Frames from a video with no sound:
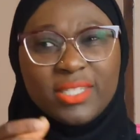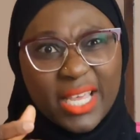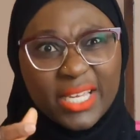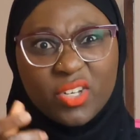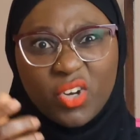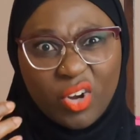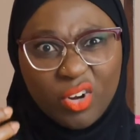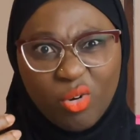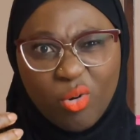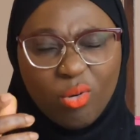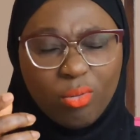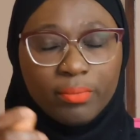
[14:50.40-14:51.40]
center
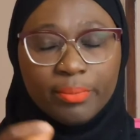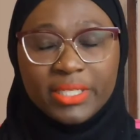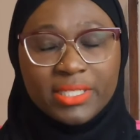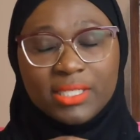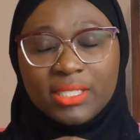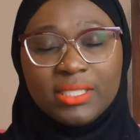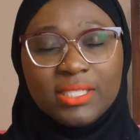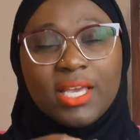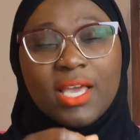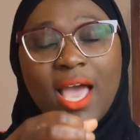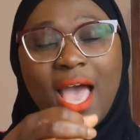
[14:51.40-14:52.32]
hole basically.